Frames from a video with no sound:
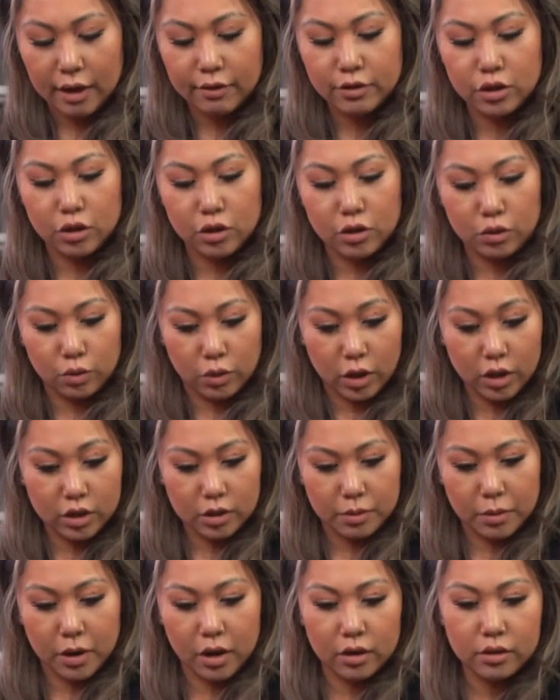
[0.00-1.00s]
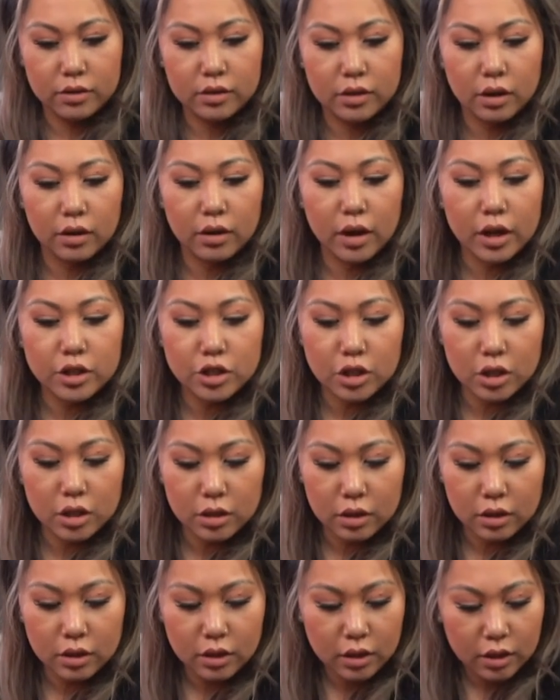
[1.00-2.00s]
have to go to work tomorrow, so I
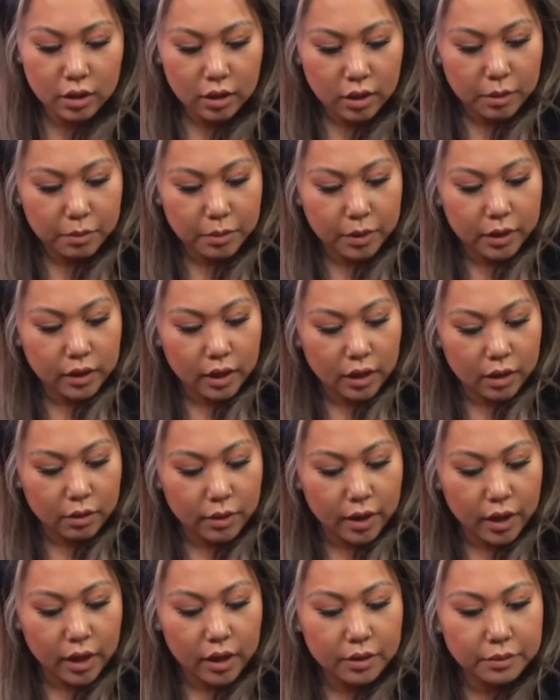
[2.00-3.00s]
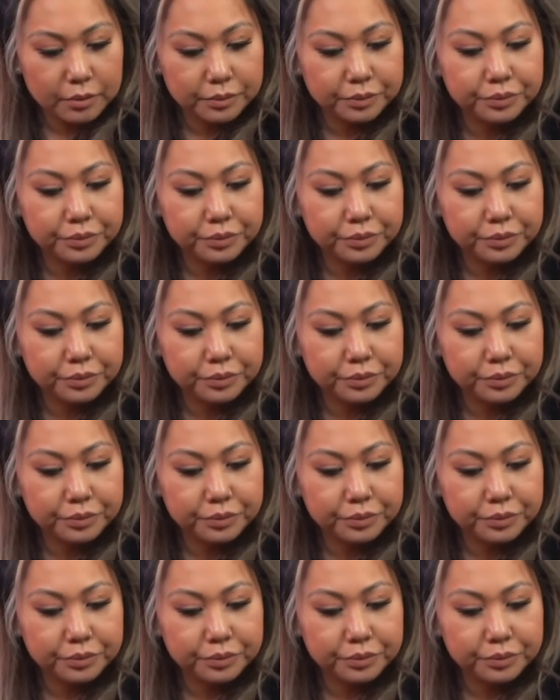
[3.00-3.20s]
should put that away.